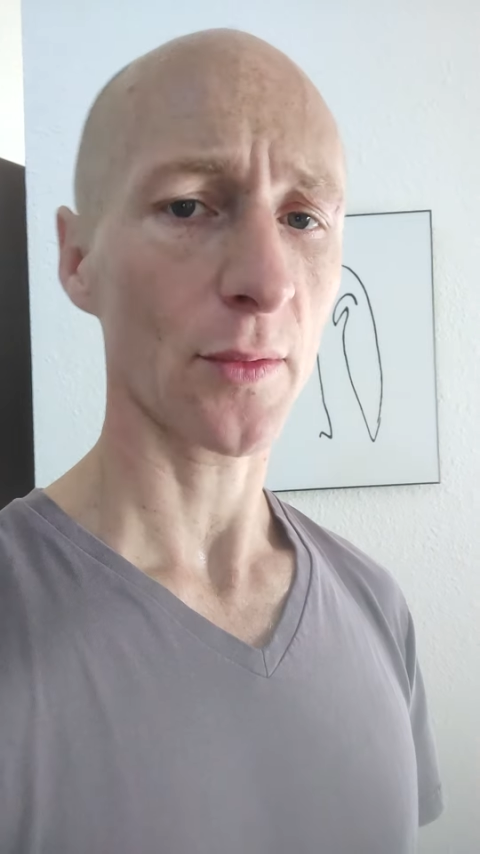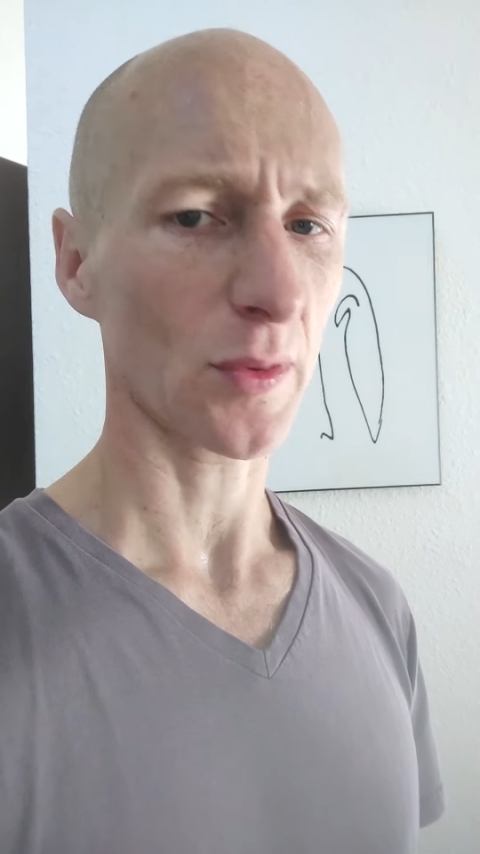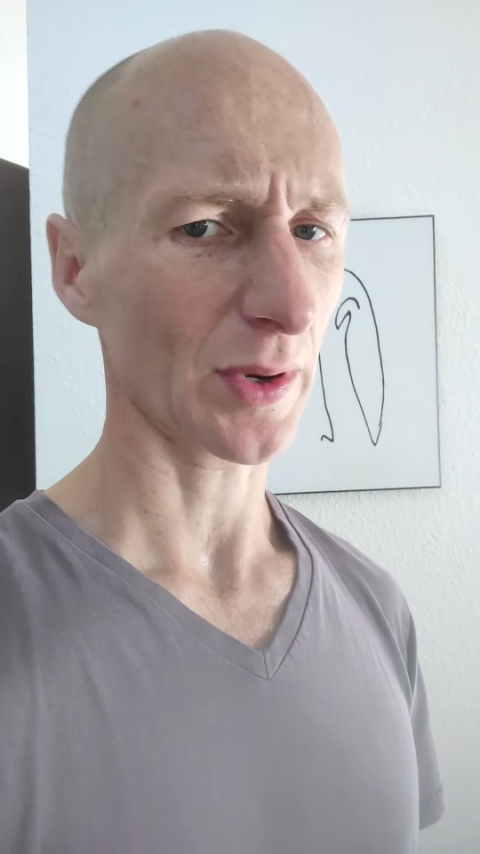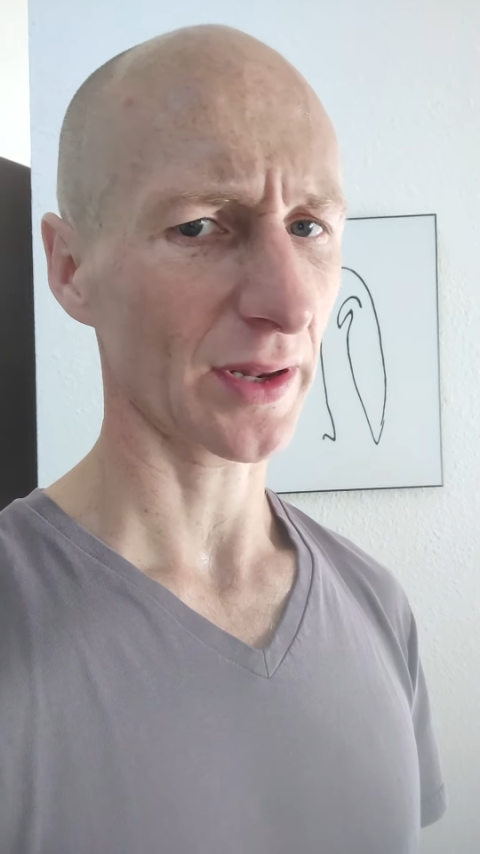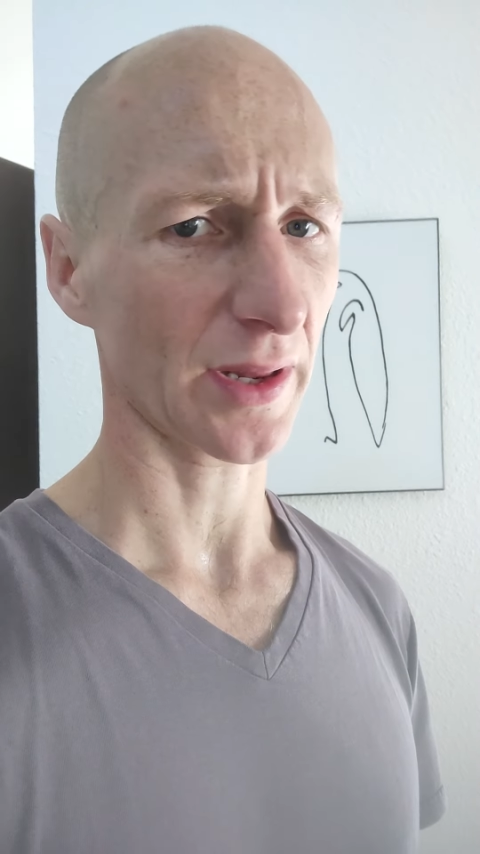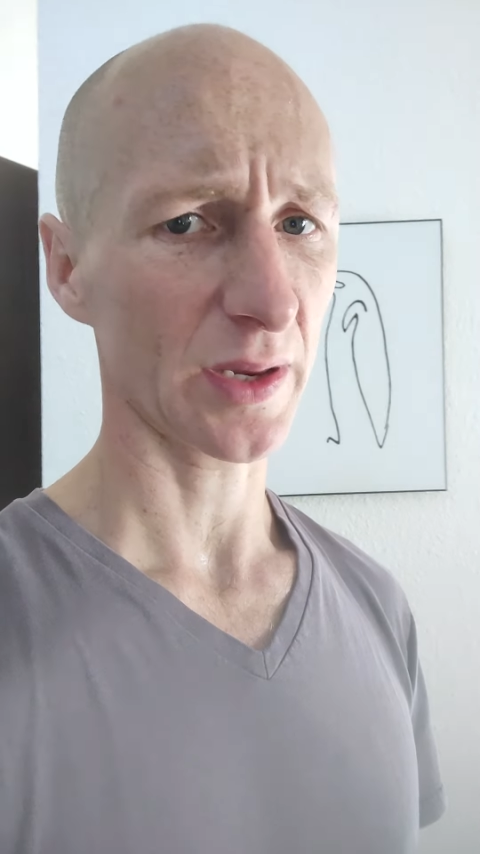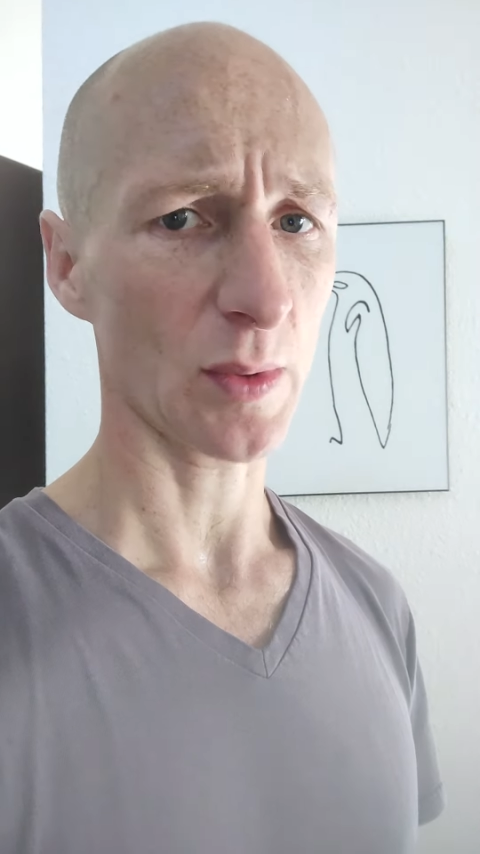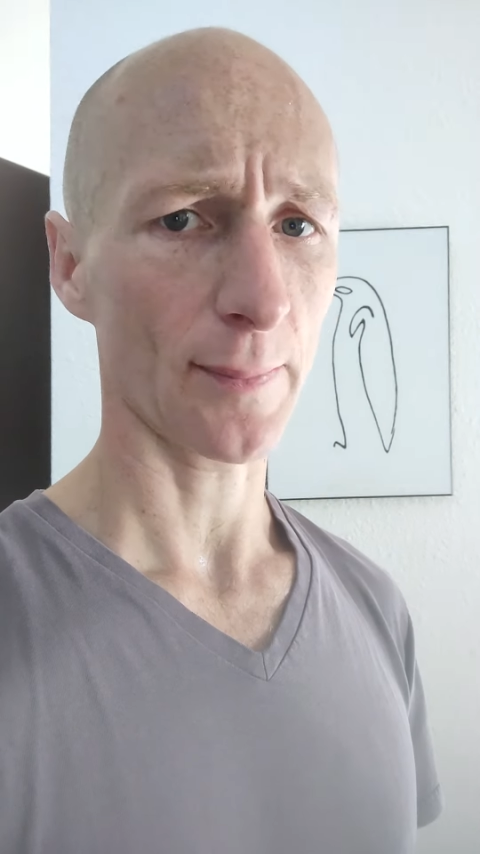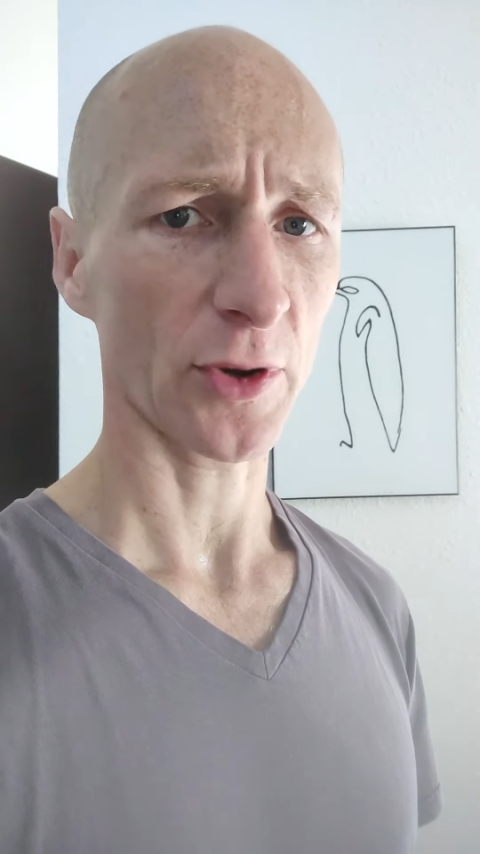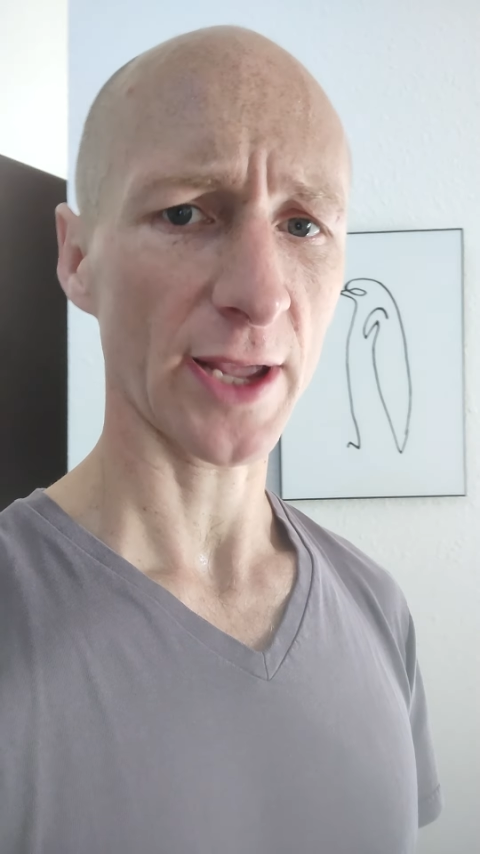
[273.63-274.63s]
I was
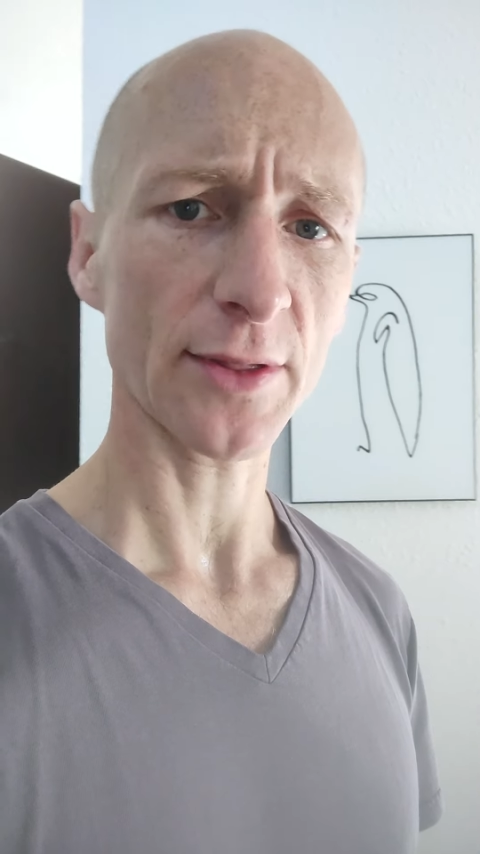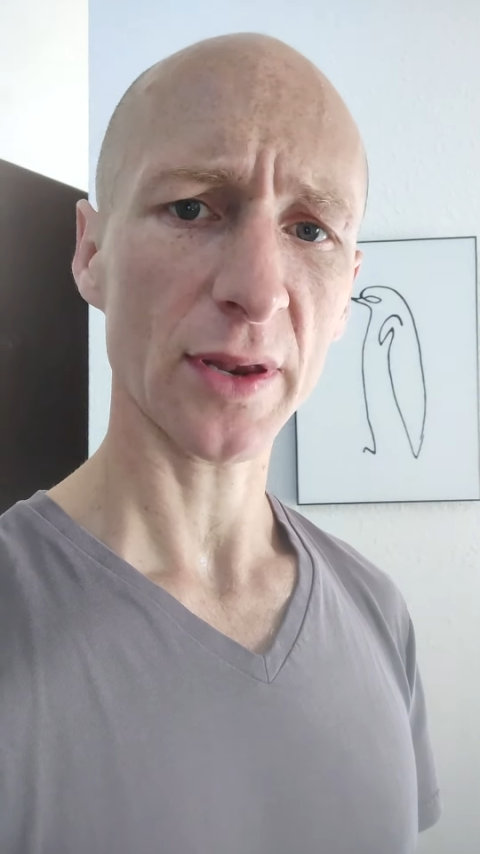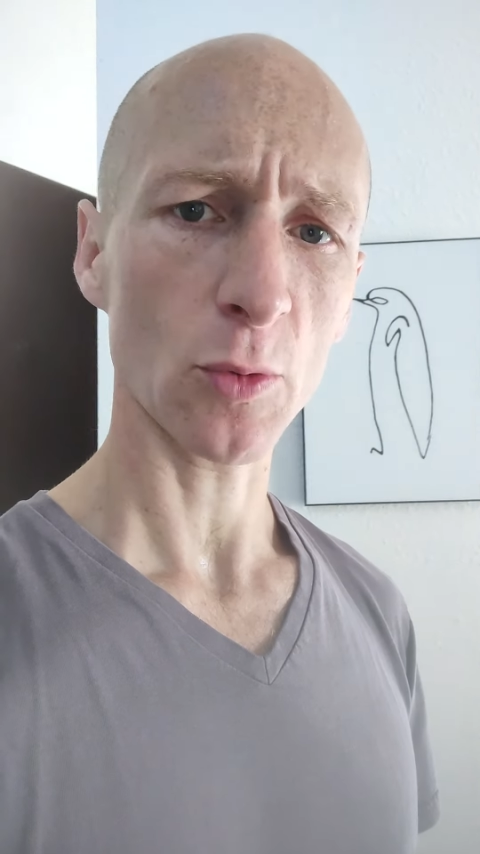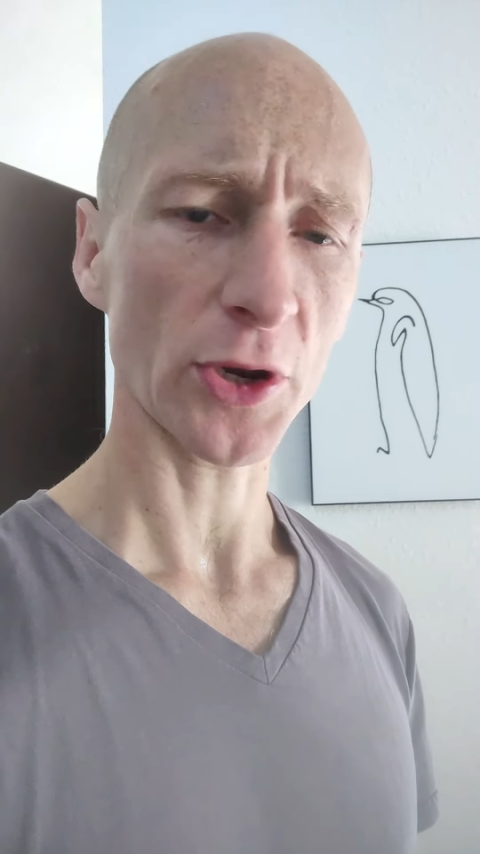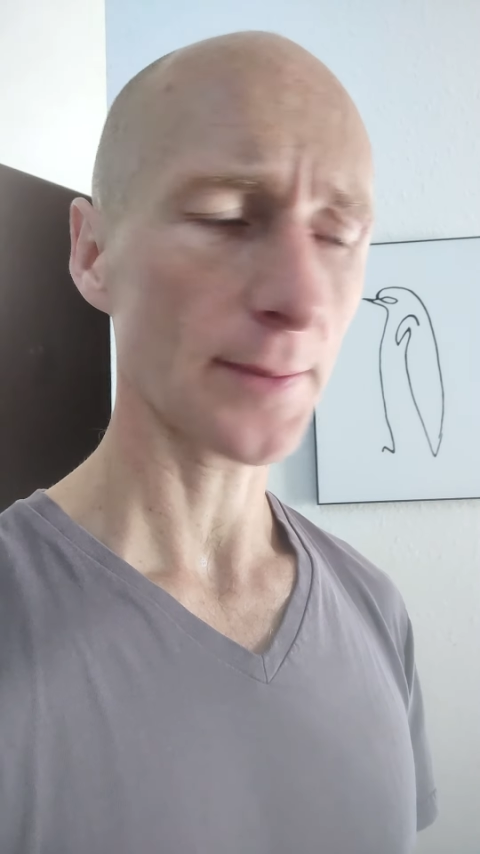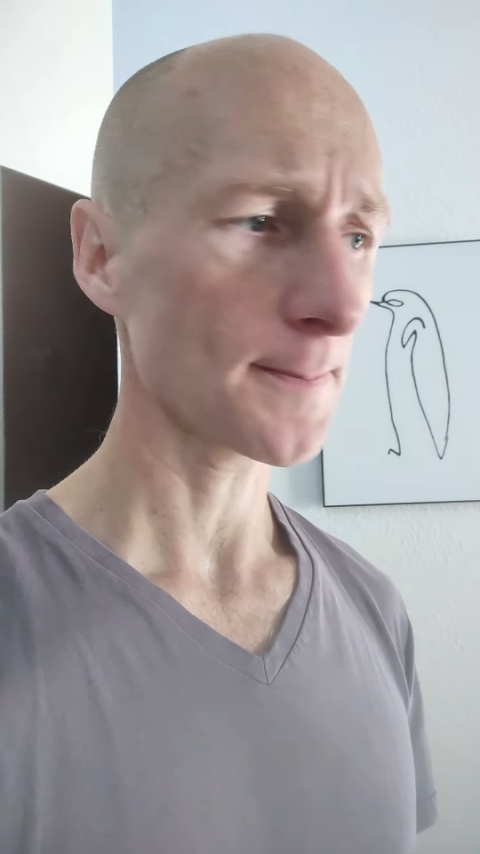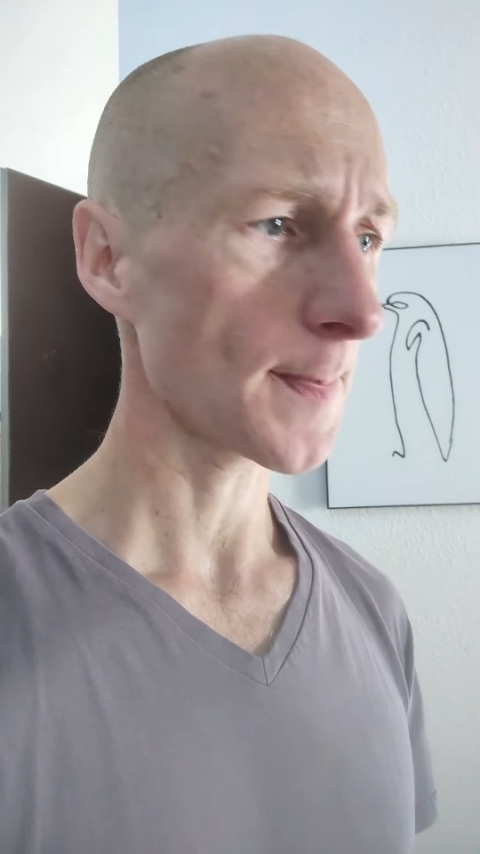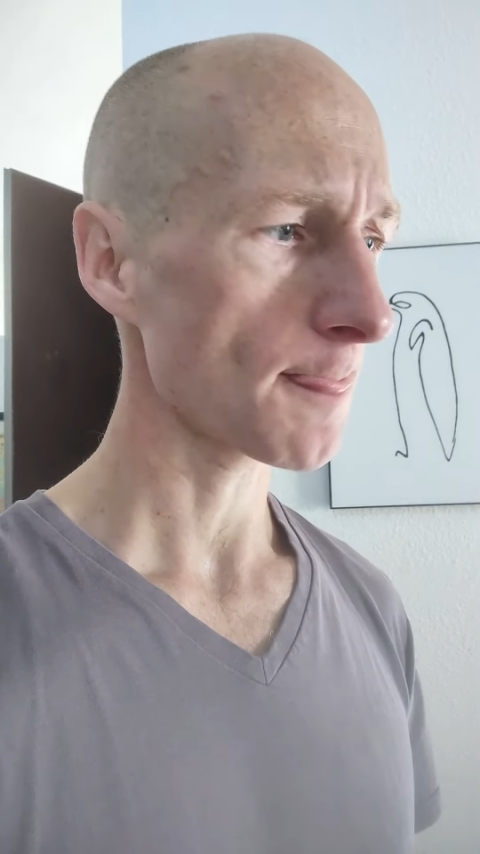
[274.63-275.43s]
161.8 this morning.